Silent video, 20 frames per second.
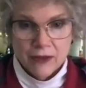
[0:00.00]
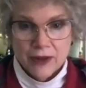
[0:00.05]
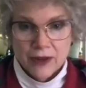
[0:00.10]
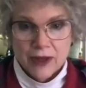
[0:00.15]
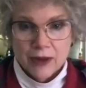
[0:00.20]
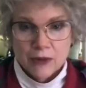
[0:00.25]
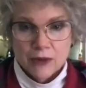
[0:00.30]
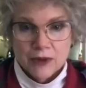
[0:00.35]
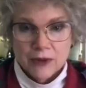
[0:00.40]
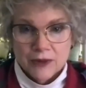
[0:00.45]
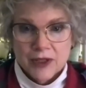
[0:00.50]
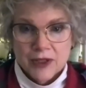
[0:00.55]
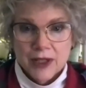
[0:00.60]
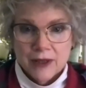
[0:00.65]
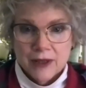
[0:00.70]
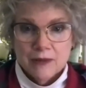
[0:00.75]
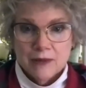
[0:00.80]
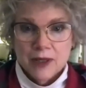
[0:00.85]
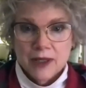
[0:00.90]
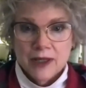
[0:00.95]
that would have
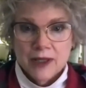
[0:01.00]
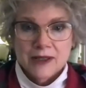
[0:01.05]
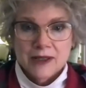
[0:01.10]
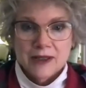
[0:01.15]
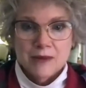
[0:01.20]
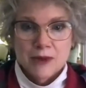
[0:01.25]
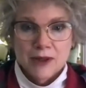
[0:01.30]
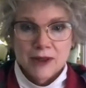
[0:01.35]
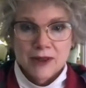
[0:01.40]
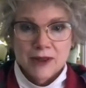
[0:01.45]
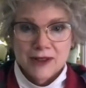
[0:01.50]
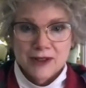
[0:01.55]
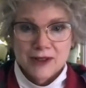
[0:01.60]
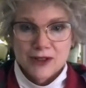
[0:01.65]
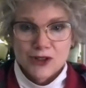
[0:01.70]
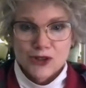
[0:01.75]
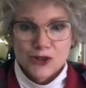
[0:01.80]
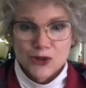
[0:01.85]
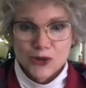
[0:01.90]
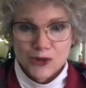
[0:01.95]
taken place among these
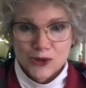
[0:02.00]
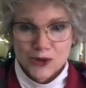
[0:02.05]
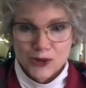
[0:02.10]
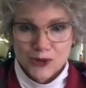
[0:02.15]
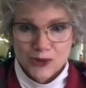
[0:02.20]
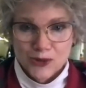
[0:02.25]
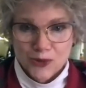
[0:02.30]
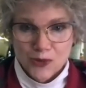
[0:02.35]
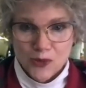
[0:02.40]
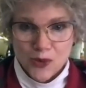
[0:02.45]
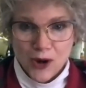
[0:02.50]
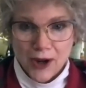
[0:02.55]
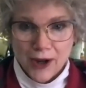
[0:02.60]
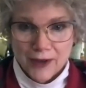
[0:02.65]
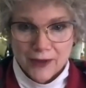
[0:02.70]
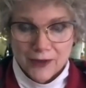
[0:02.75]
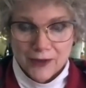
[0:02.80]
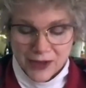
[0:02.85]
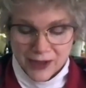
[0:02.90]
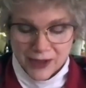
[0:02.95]
assorted
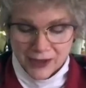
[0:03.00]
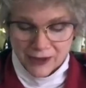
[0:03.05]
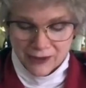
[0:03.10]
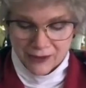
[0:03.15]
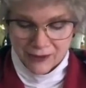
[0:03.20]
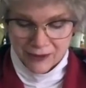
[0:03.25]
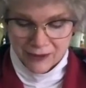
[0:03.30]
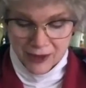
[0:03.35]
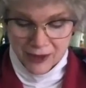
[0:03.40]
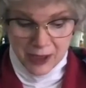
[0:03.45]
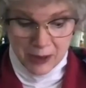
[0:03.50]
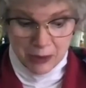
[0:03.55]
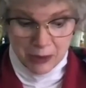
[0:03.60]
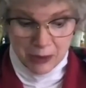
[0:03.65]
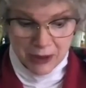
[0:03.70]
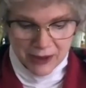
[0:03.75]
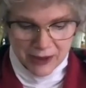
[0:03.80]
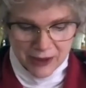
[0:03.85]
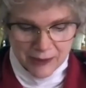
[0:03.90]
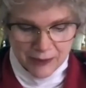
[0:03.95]
wives and
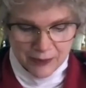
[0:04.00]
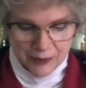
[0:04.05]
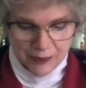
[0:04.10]
siblings.